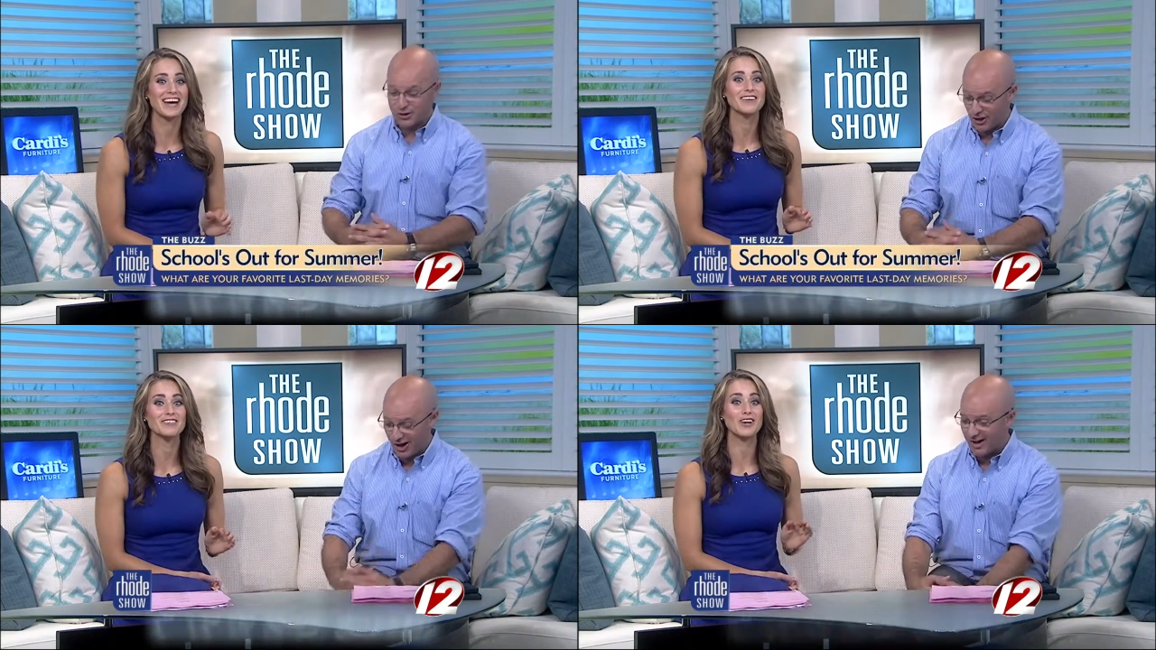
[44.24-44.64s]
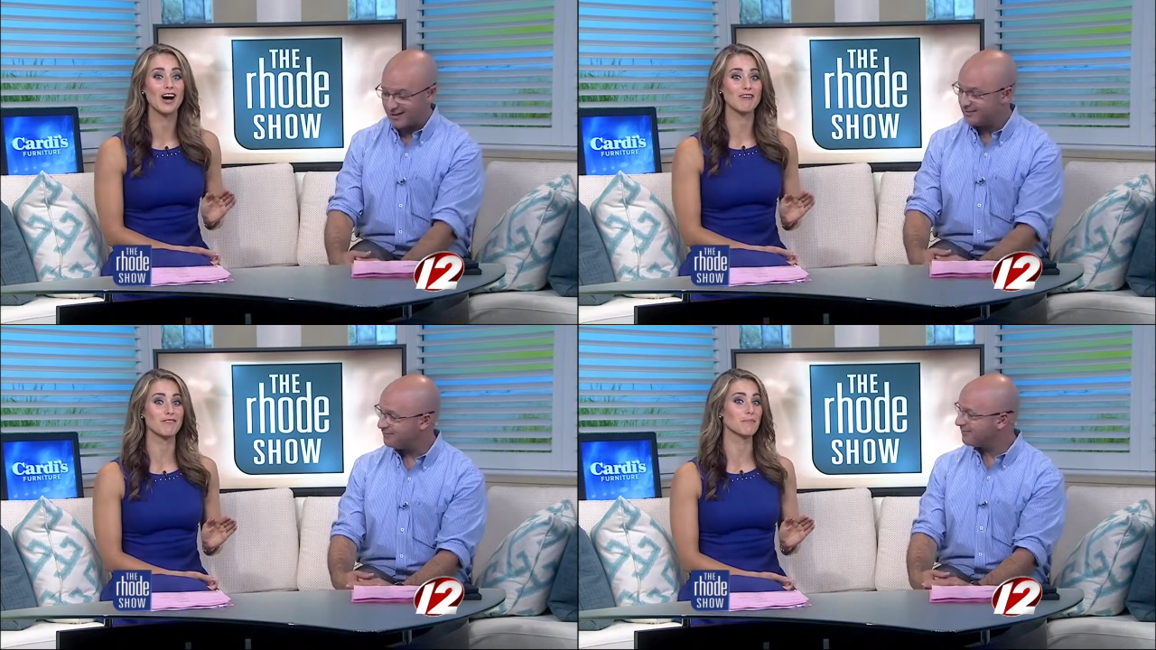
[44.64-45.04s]
Speaker 1: Sounds sure.
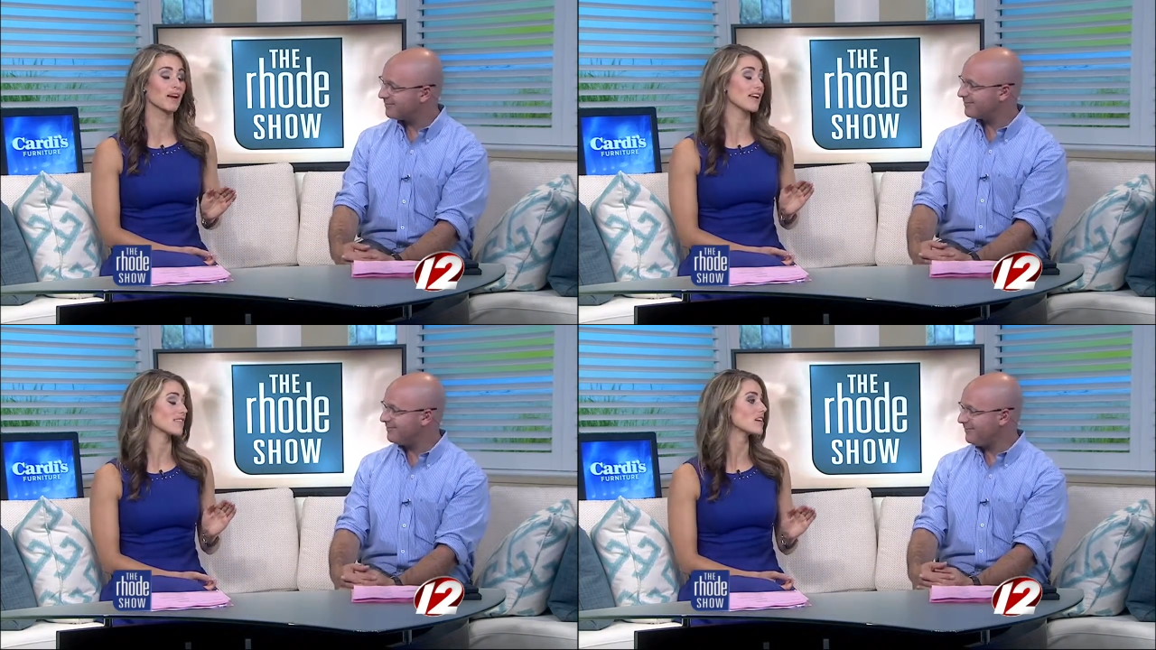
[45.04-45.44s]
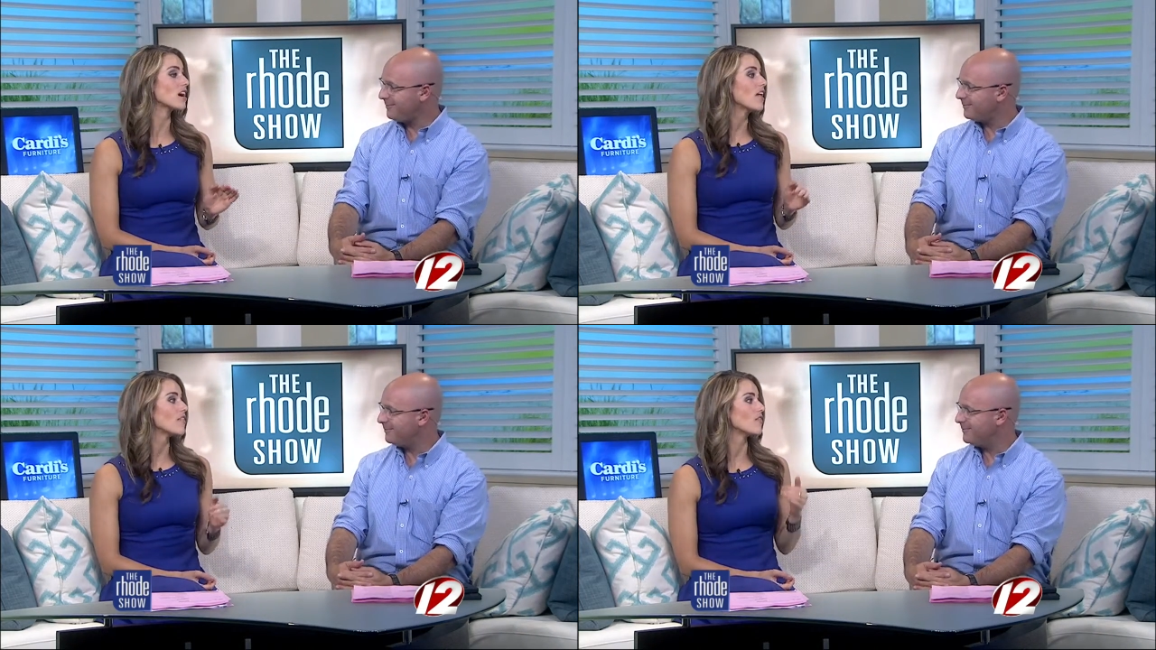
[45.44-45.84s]
awful, but I think
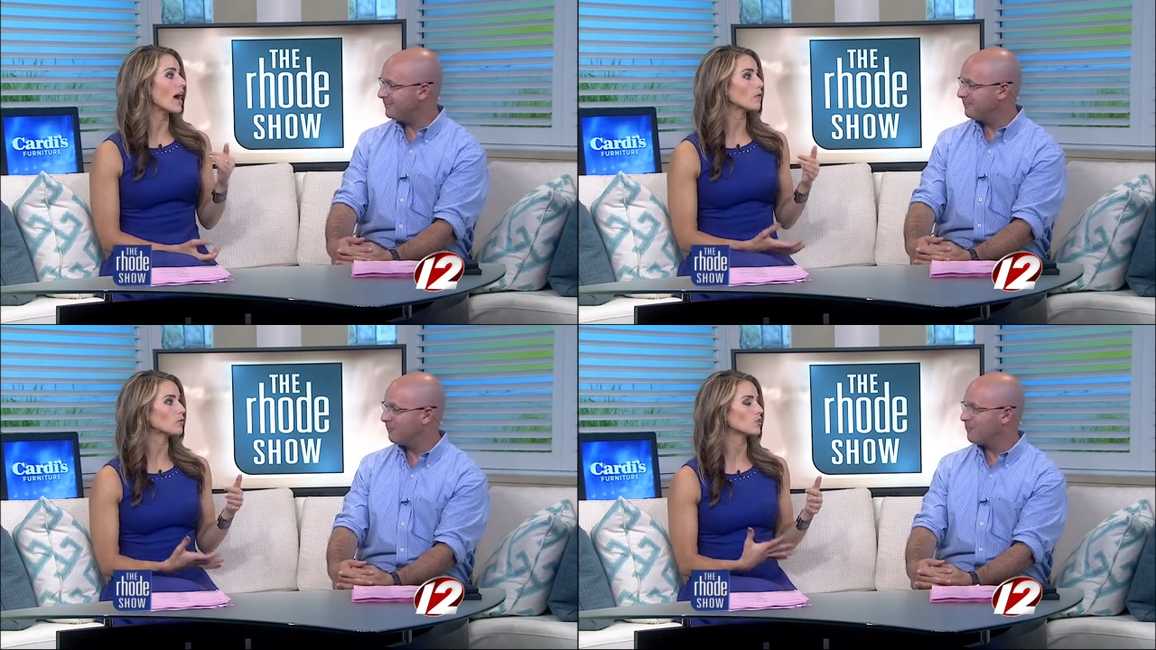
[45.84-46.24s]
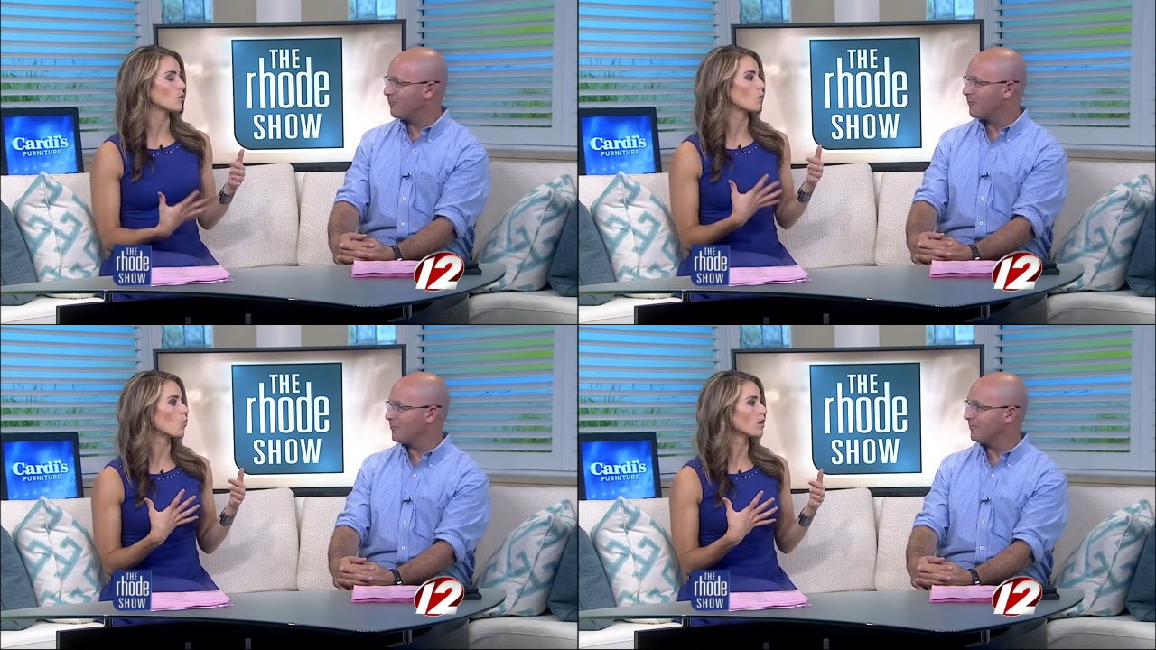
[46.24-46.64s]
that was
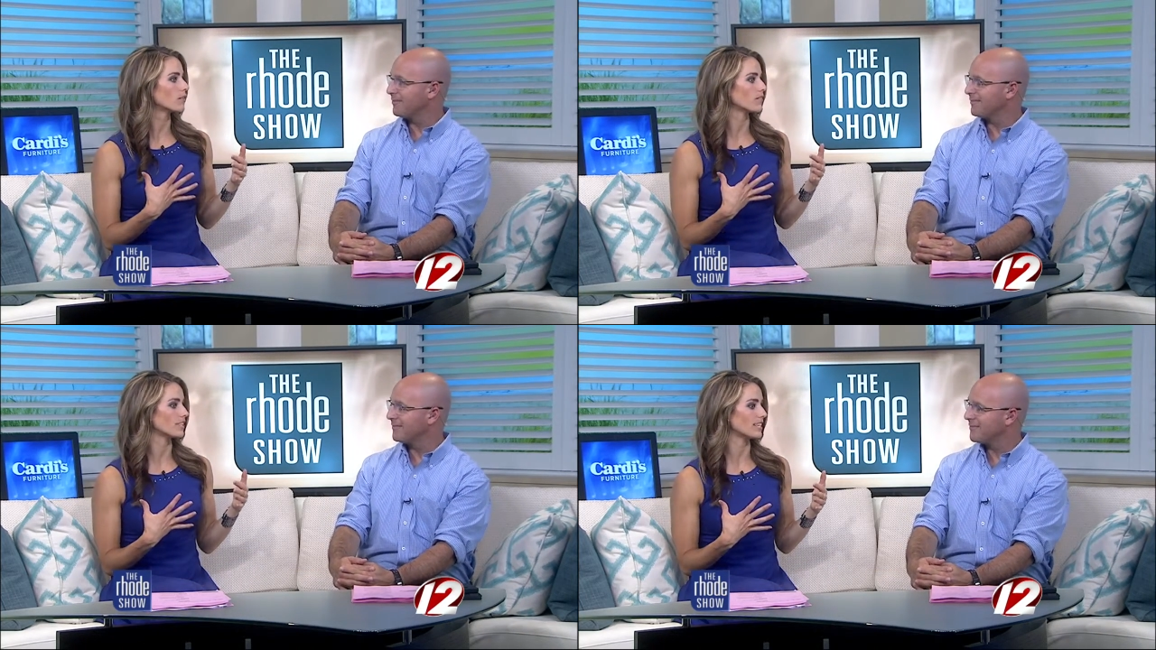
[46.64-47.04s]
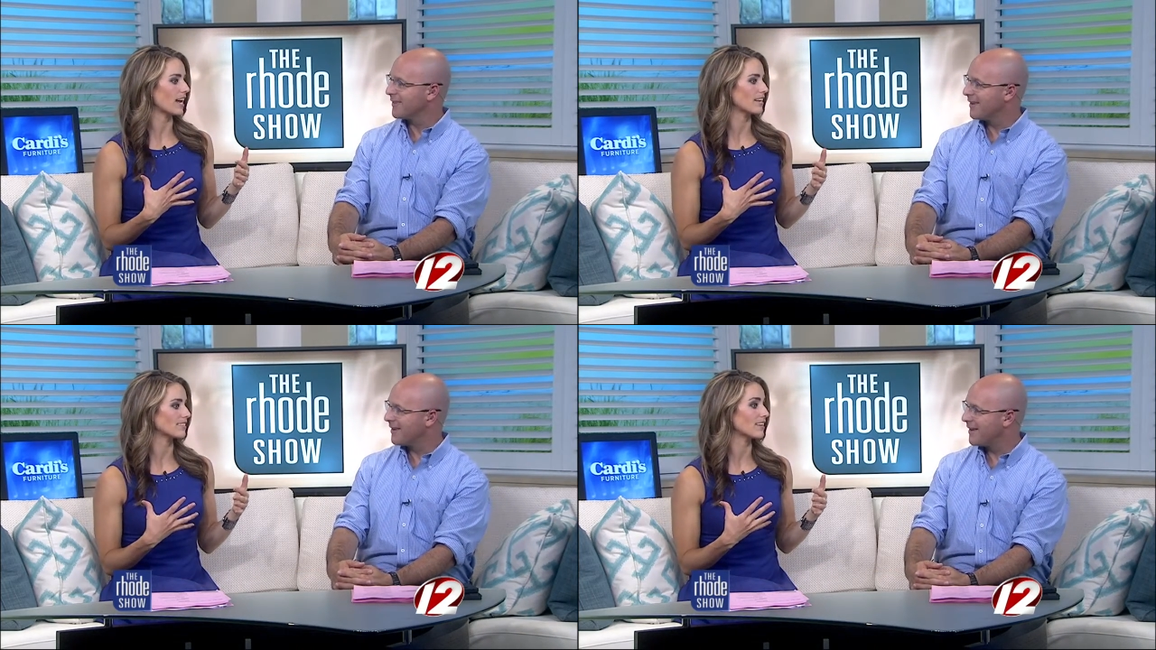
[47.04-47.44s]
one of the
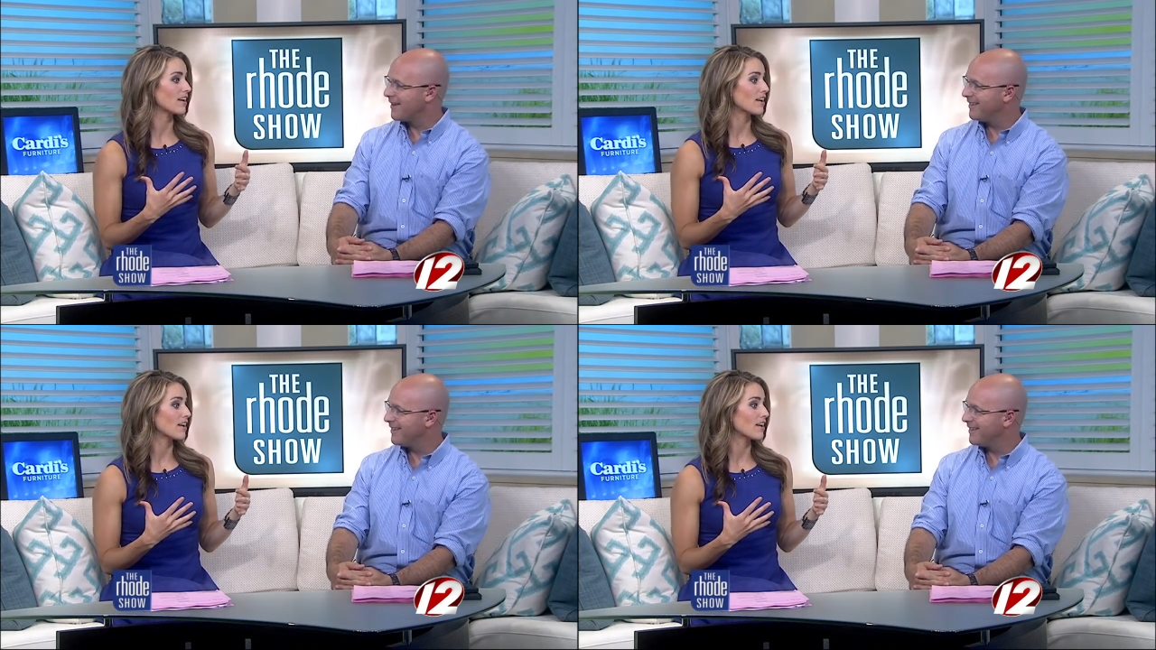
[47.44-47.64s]
days